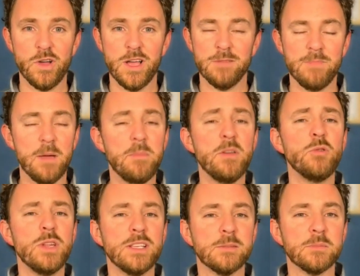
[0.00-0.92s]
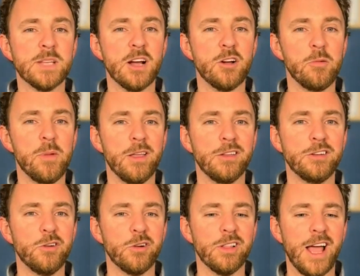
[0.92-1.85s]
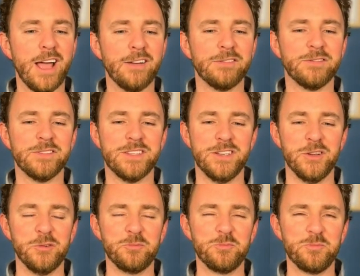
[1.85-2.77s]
Maybe you need some Taco Bell in your life too.